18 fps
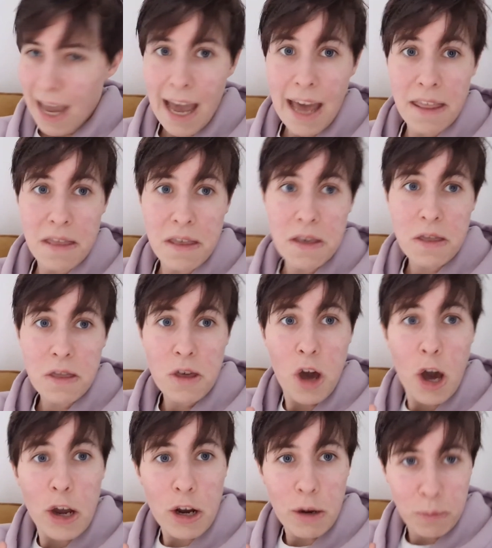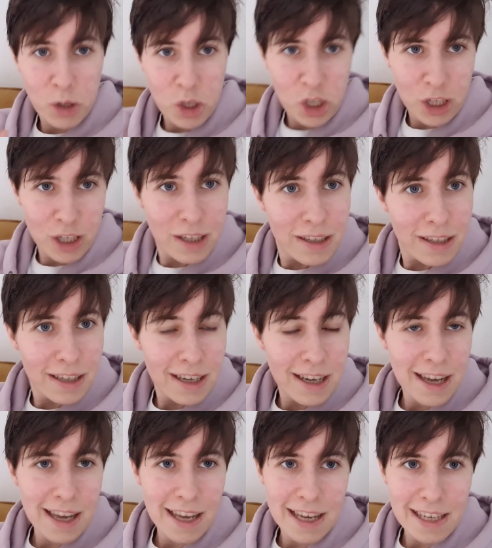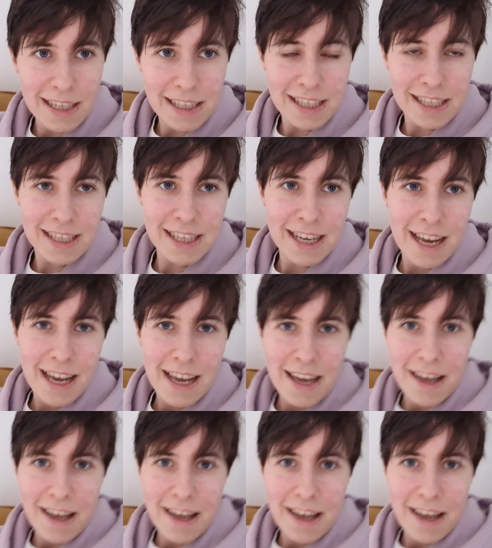And the third option is